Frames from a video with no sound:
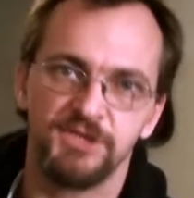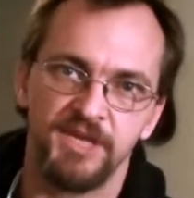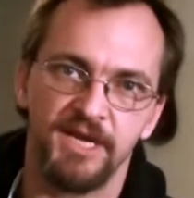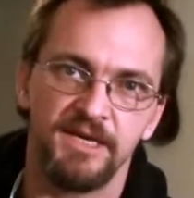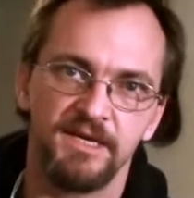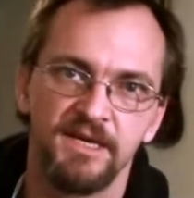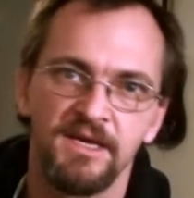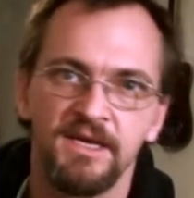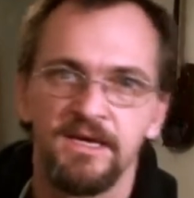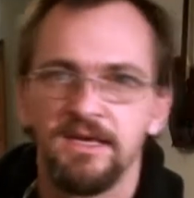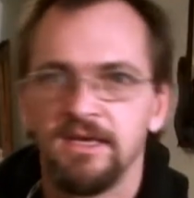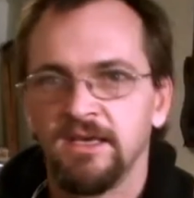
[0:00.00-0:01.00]
shake.
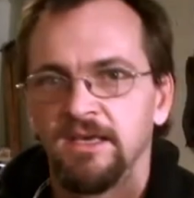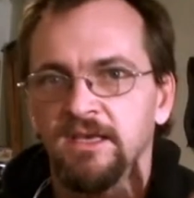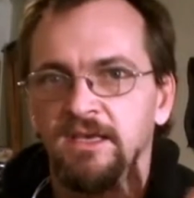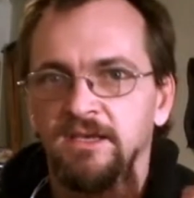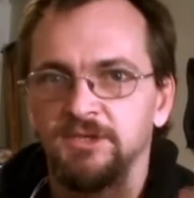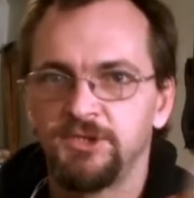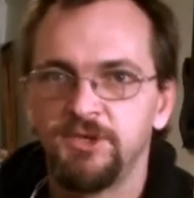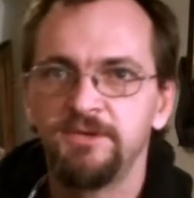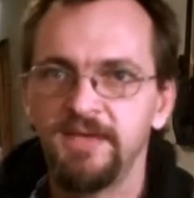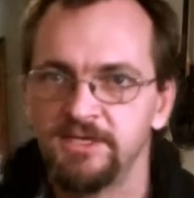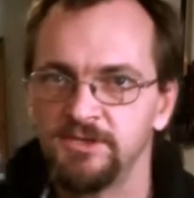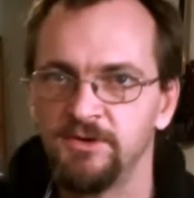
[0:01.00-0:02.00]
Shoot
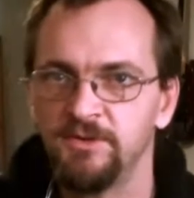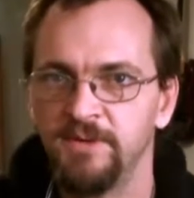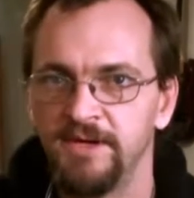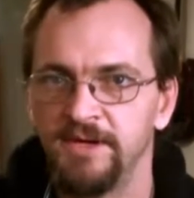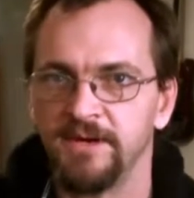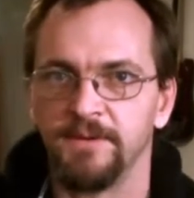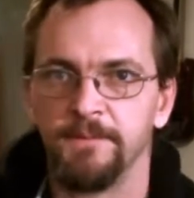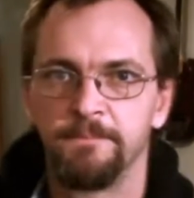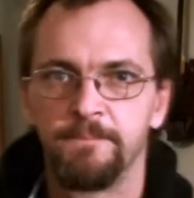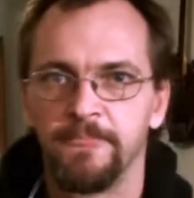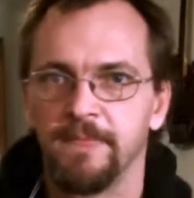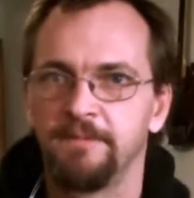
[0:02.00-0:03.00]
next to a window,
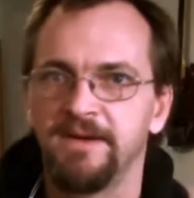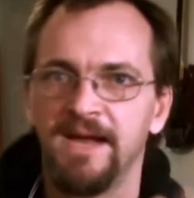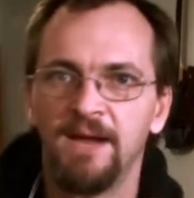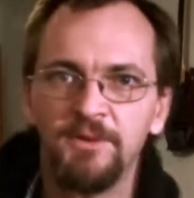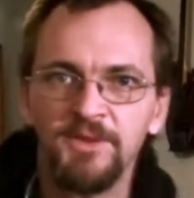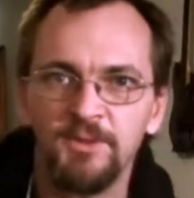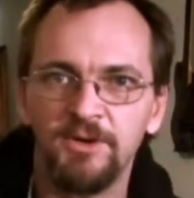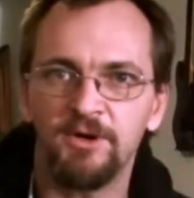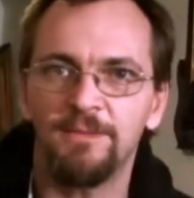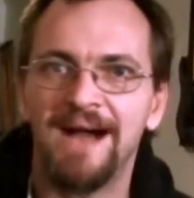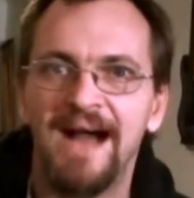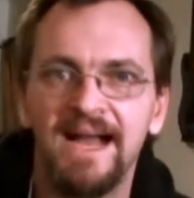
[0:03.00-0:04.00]
but not with the
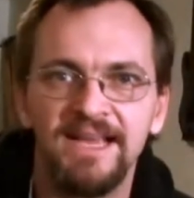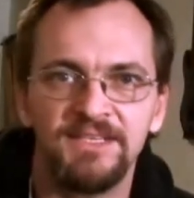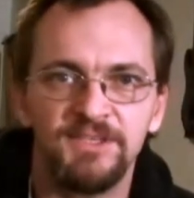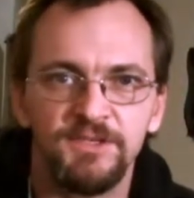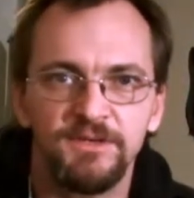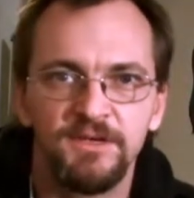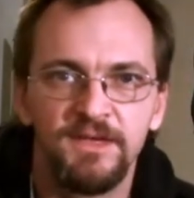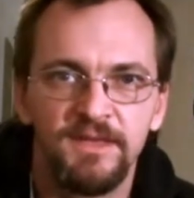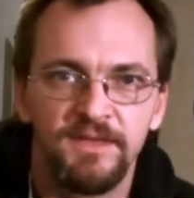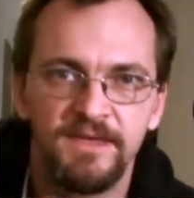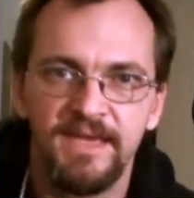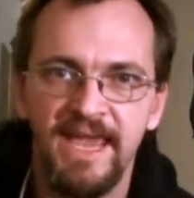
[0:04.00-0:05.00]
window behind you.
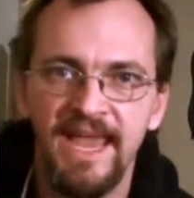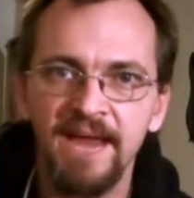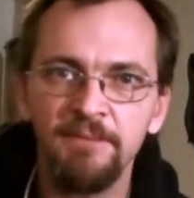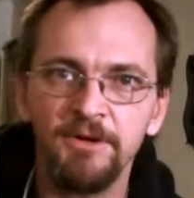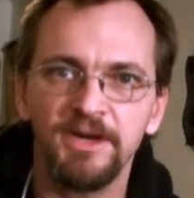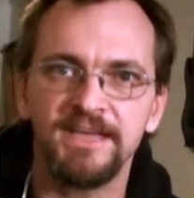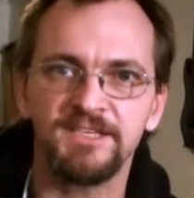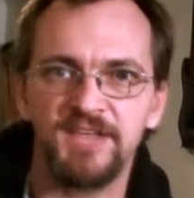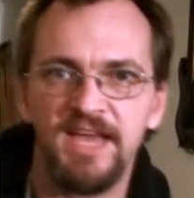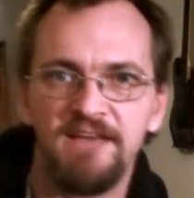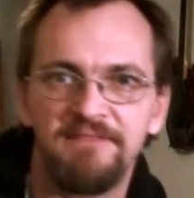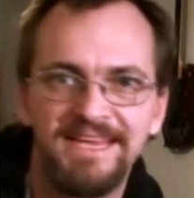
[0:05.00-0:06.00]
The camera needs
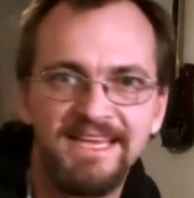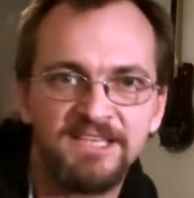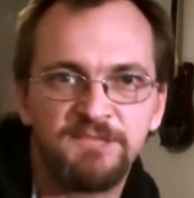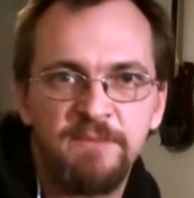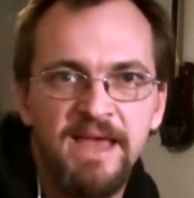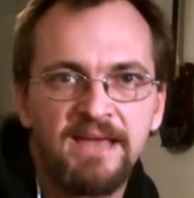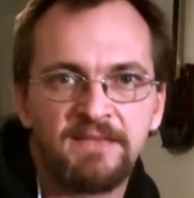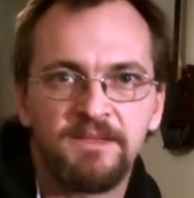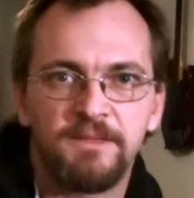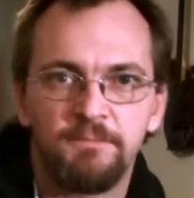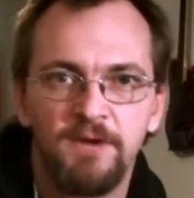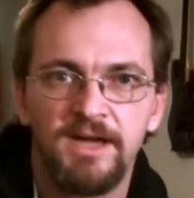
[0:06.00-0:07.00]
to have its back
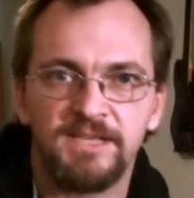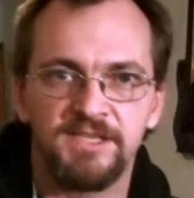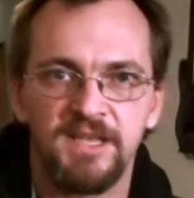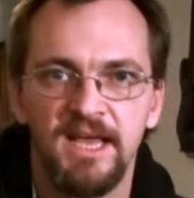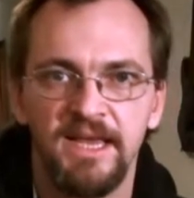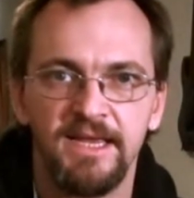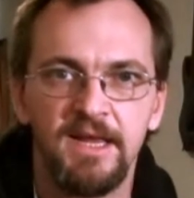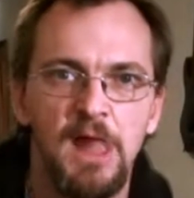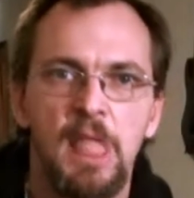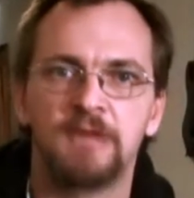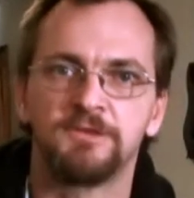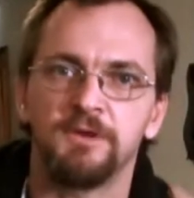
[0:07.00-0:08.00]
to the brightest light.
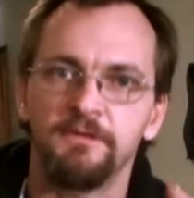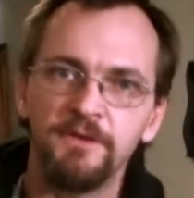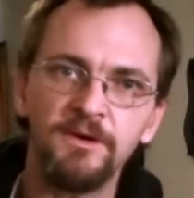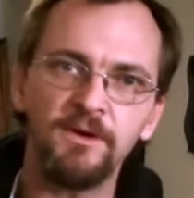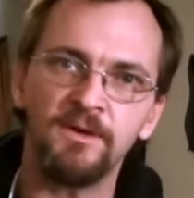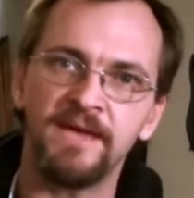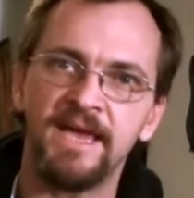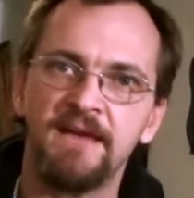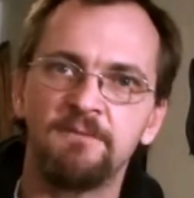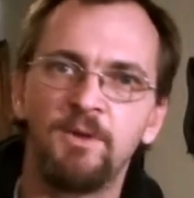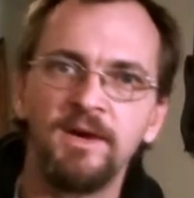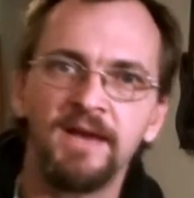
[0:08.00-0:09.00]
So if you can only
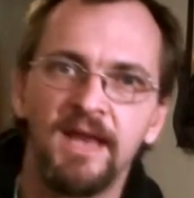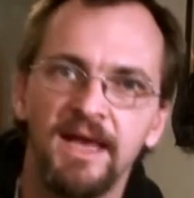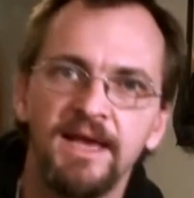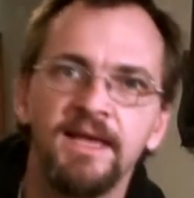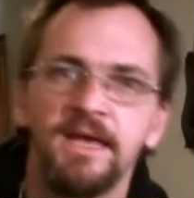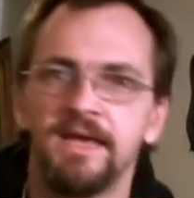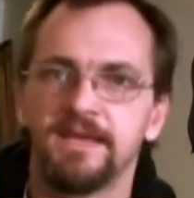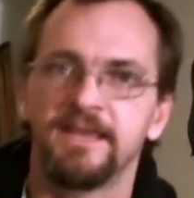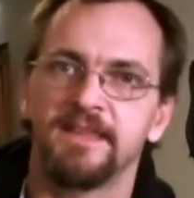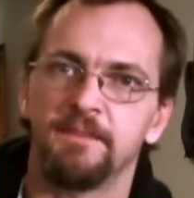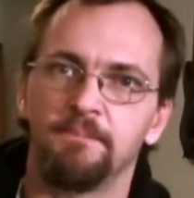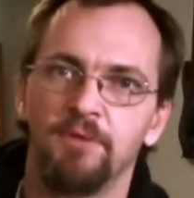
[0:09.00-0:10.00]
have one light,
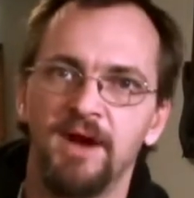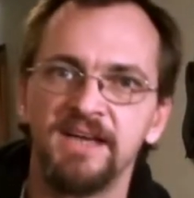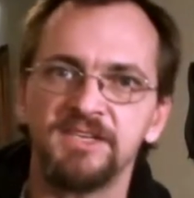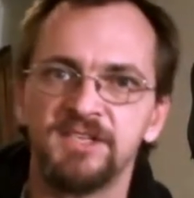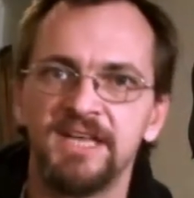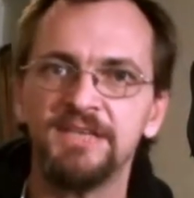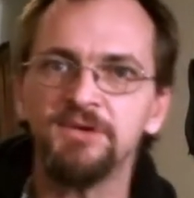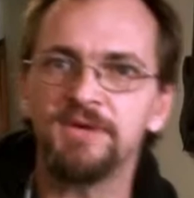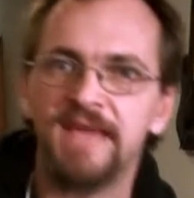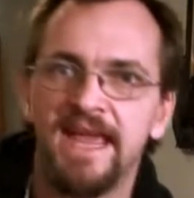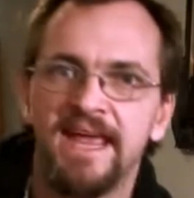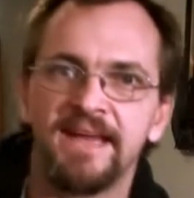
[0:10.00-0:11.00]
get the brightest light you
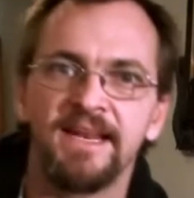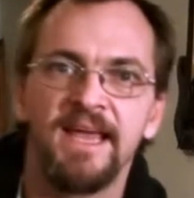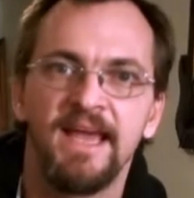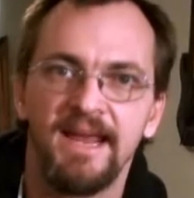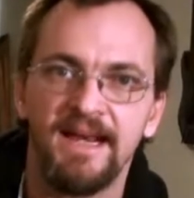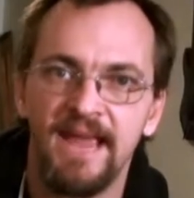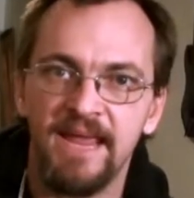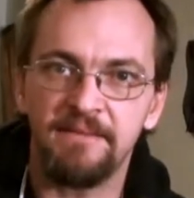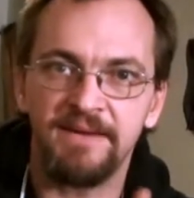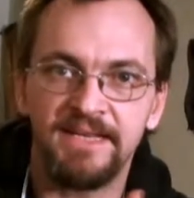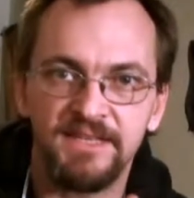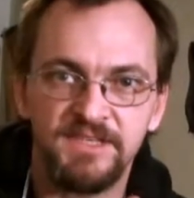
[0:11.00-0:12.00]
can and
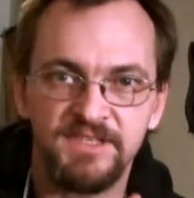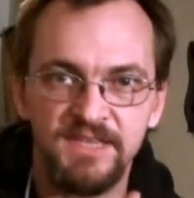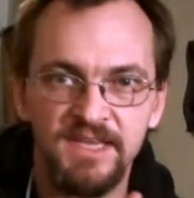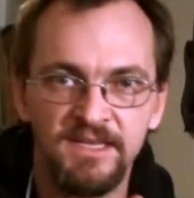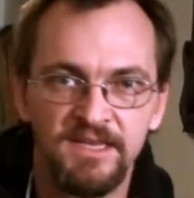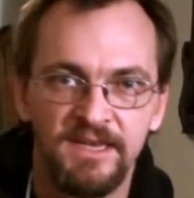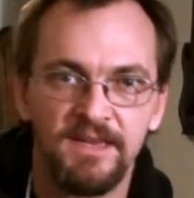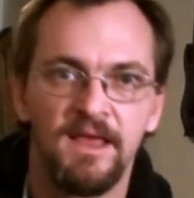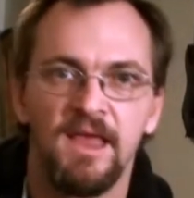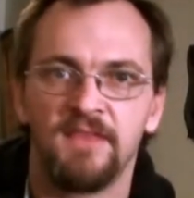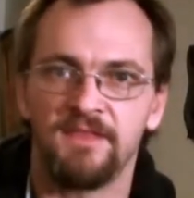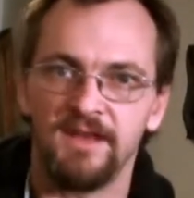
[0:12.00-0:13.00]
aim it at the ceiling.
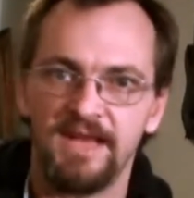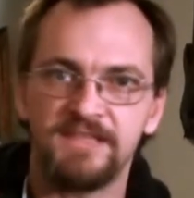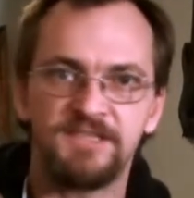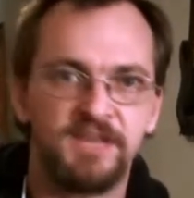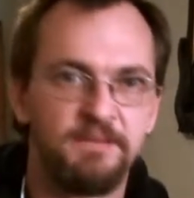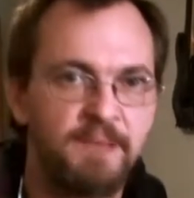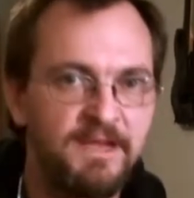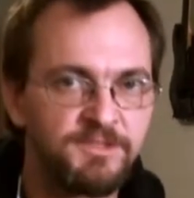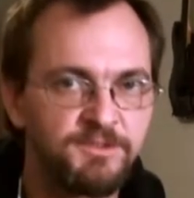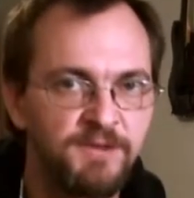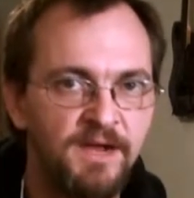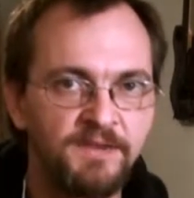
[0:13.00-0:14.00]
The light's going to
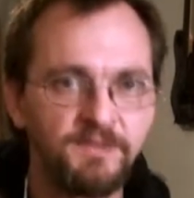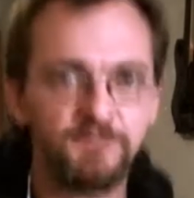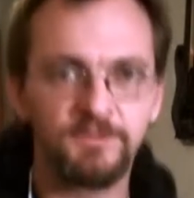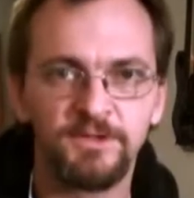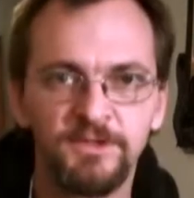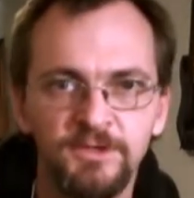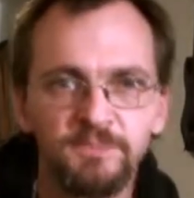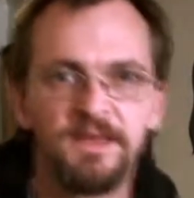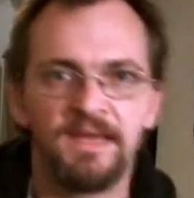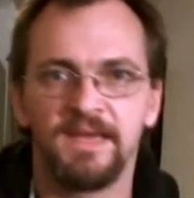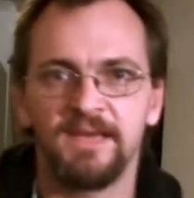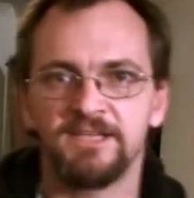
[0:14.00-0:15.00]
bounce around in the room
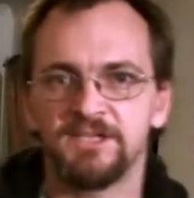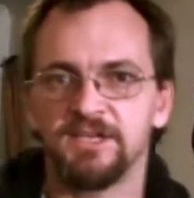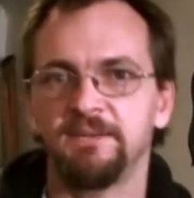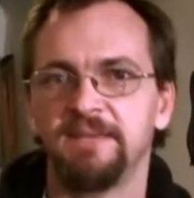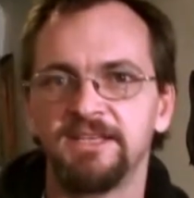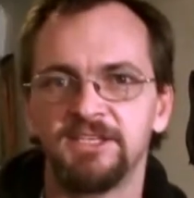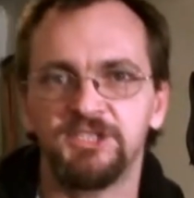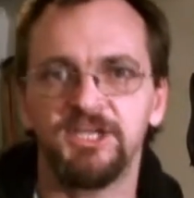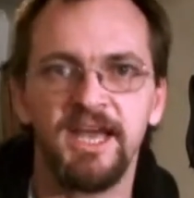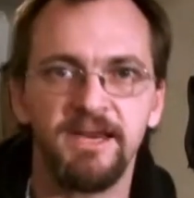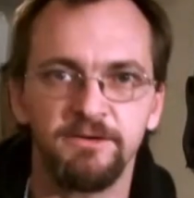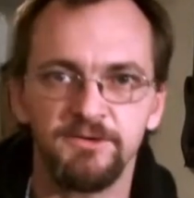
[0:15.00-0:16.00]
and it's going to make the
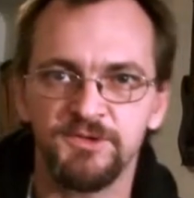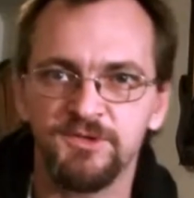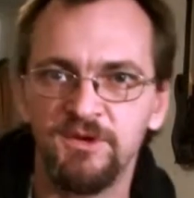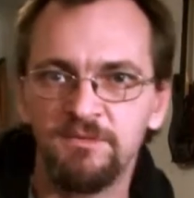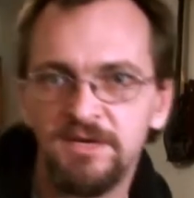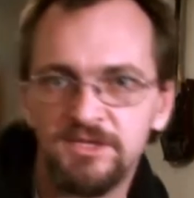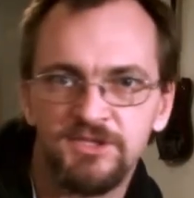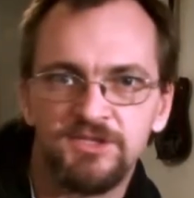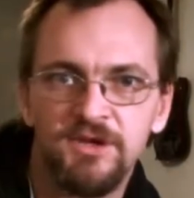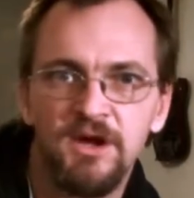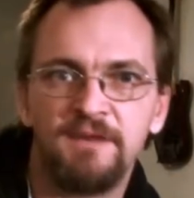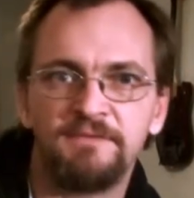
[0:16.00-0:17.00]
shadows so much
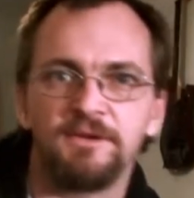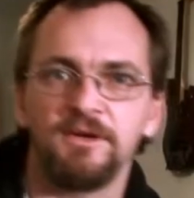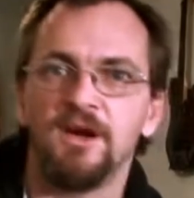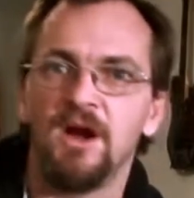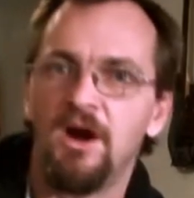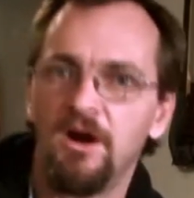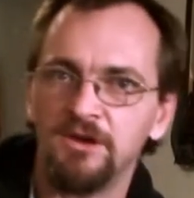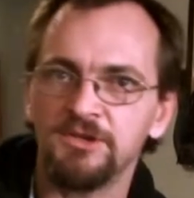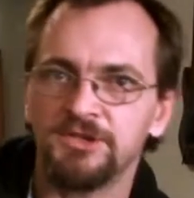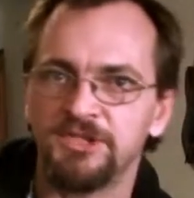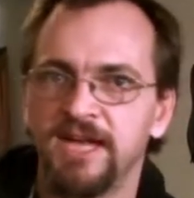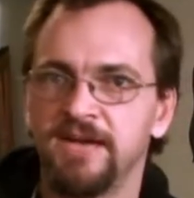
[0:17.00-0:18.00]
softer.
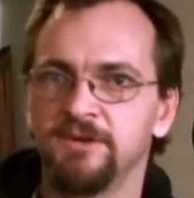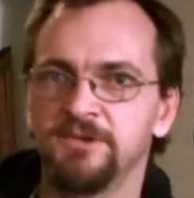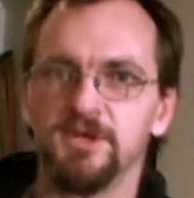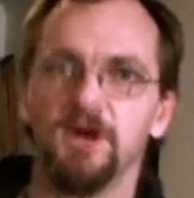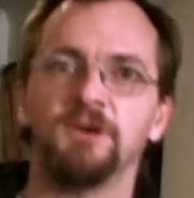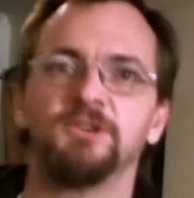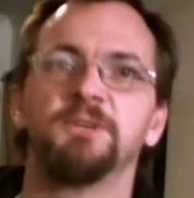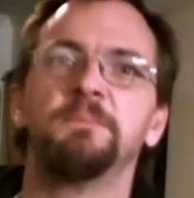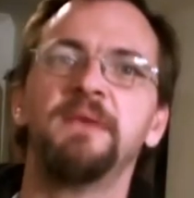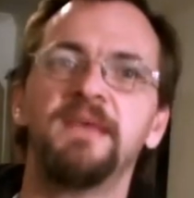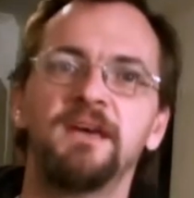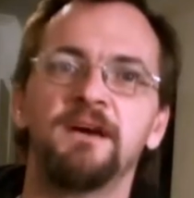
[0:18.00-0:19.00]
Hard shadows are to
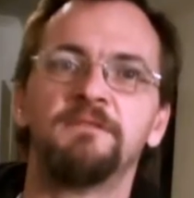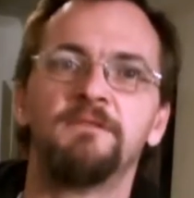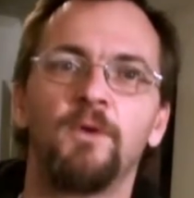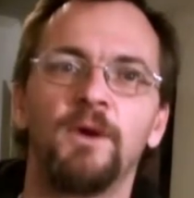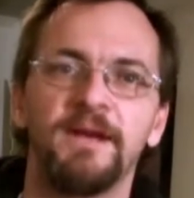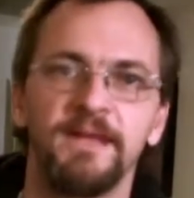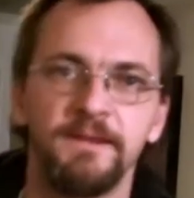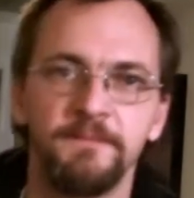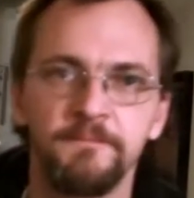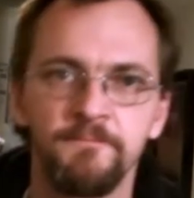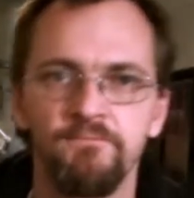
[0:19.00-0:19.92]
be avoided.